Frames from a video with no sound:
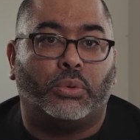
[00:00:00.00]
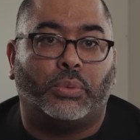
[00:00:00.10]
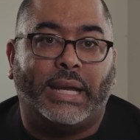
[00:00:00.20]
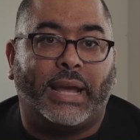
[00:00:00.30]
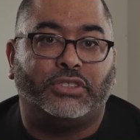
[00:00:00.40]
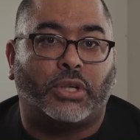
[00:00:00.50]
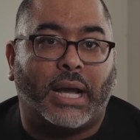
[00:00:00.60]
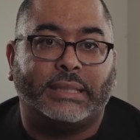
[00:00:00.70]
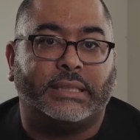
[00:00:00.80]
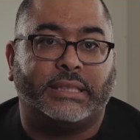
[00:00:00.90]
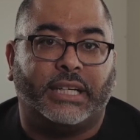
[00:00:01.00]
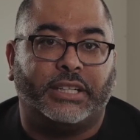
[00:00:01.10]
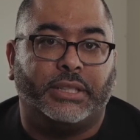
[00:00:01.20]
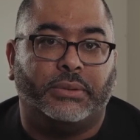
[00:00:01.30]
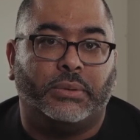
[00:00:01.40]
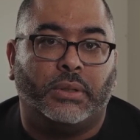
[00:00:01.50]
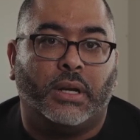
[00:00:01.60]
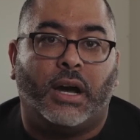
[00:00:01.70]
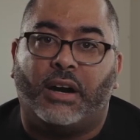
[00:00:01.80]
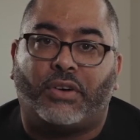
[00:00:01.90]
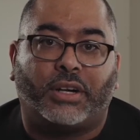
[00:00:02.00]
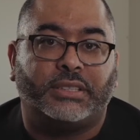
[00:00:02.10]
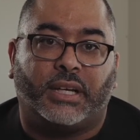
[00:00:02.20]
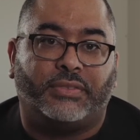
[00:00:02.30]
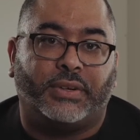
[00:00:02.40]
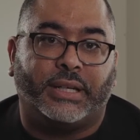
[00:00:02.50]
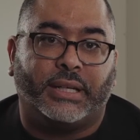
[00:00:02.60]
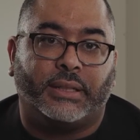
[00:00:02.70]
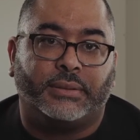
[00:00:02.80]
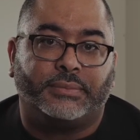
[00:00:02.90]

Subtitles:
what we have tried to tell you of our suffering